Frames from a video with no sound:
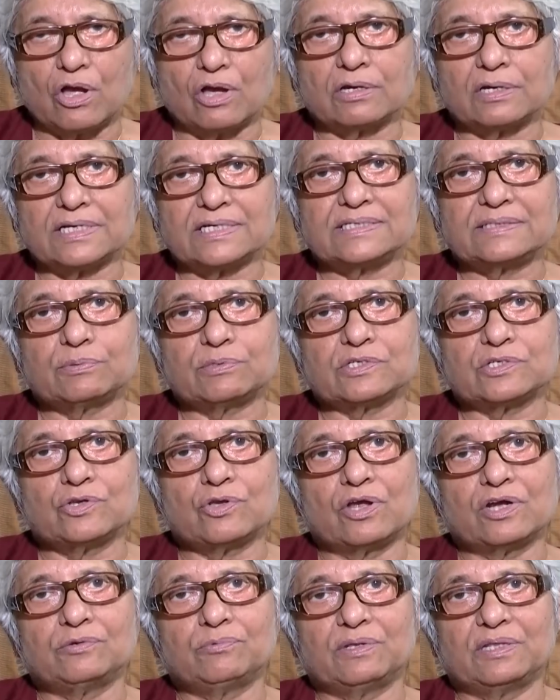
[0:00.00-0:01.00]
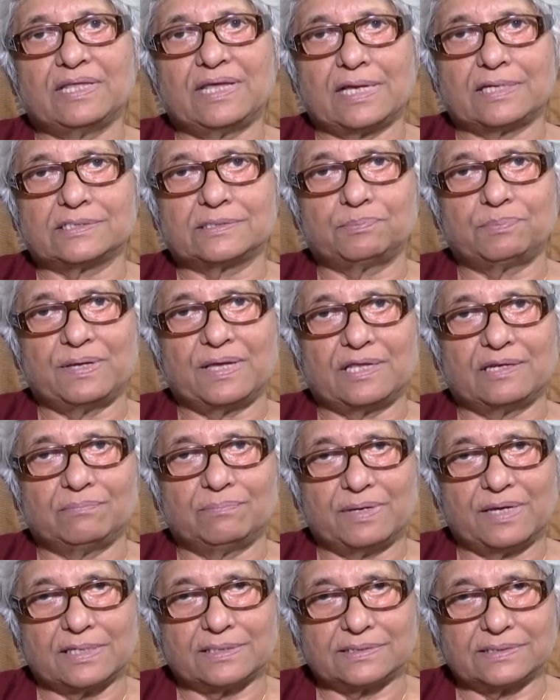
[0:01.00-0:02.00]
Congress was not with the SP
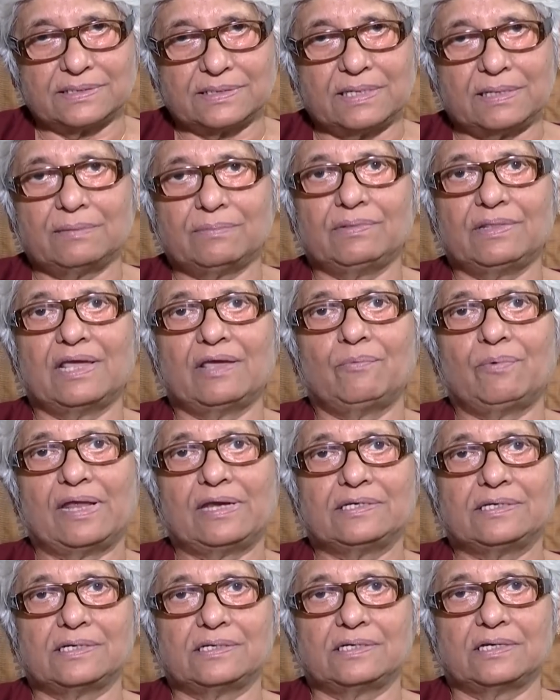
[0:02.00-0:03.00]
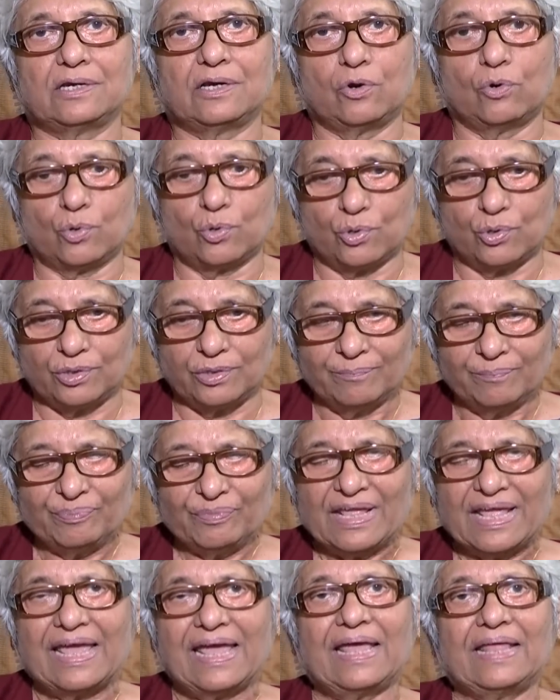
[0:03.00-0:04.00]
and BSP. They went it alone,
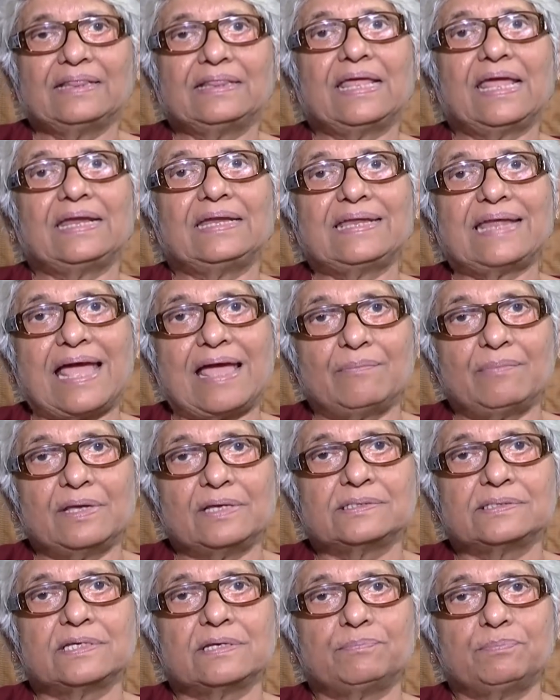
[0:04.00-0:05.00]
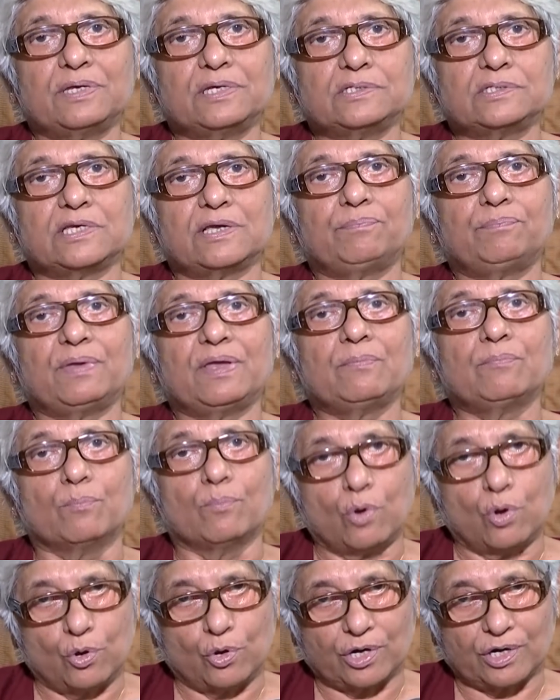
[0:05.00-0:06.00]
and they damaged the BJP
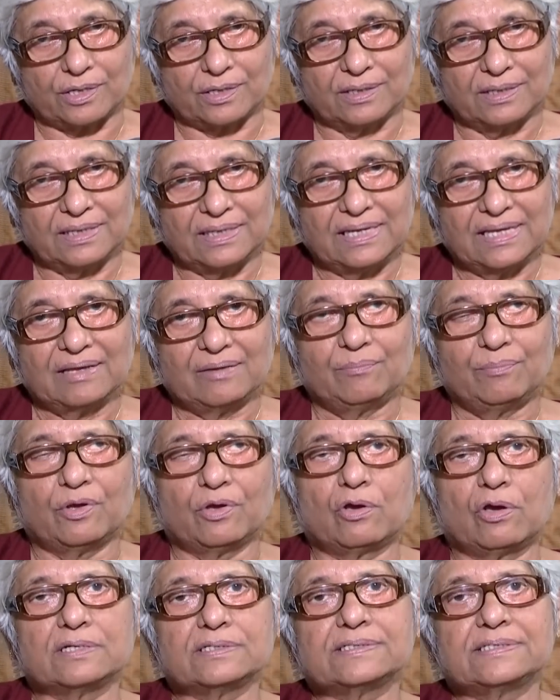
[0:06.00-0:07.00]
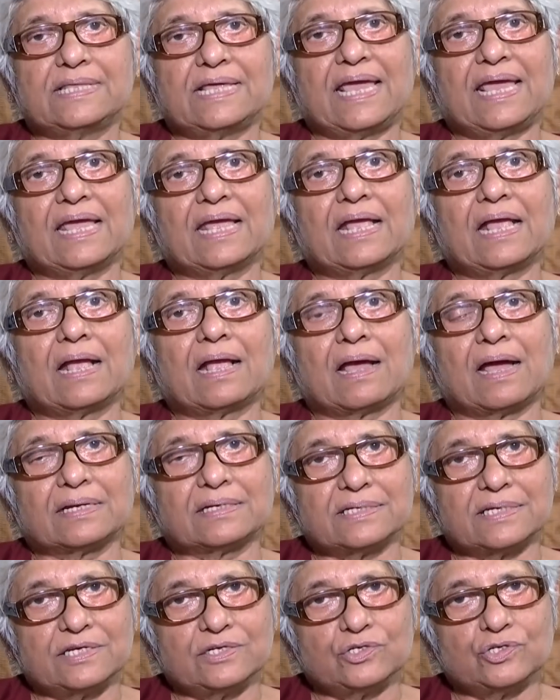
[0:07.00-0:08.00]
more because they
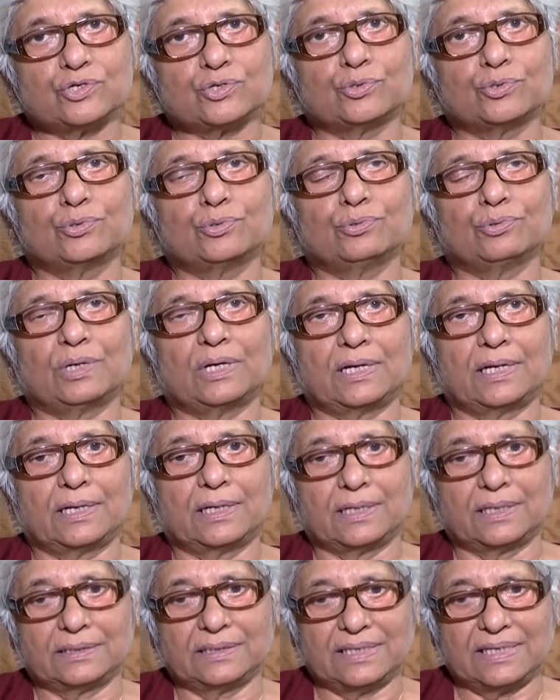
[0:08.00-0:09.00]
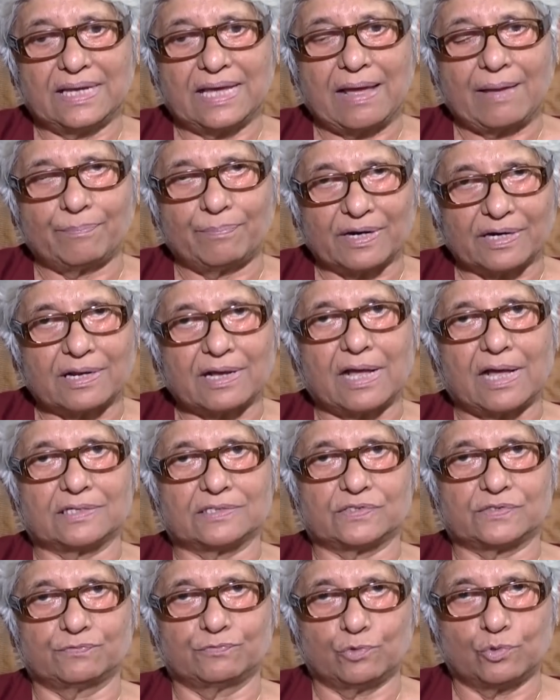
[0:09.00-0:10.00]
cut into the upper
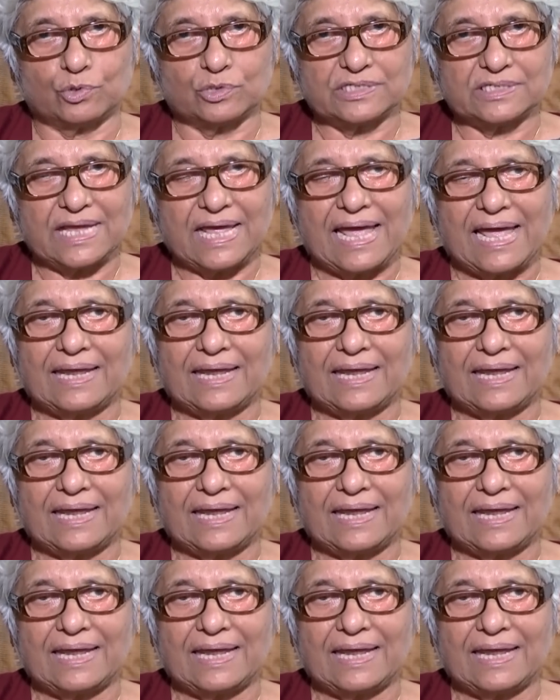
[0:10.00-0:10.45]
caste vote.